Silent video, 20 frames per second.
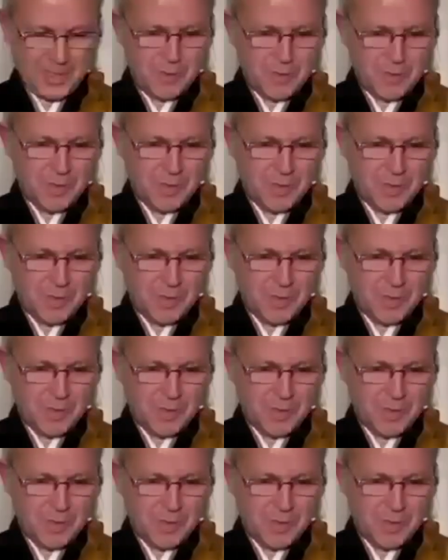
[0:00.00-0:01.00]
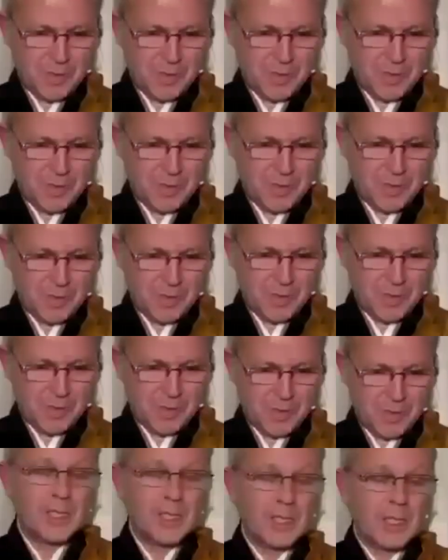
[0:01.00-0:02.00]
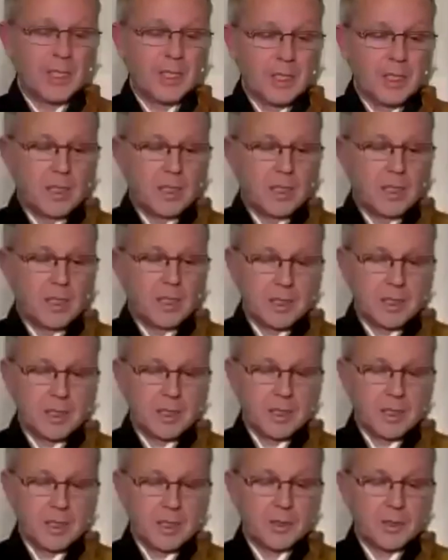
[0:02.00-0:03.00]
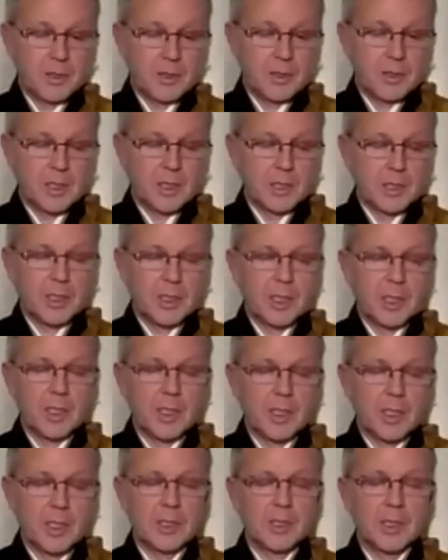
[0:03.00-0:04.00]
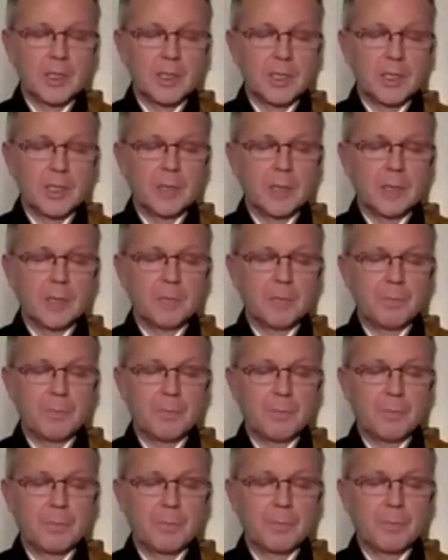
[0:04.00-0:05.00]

But the great irony is is uh, is uh, is uh,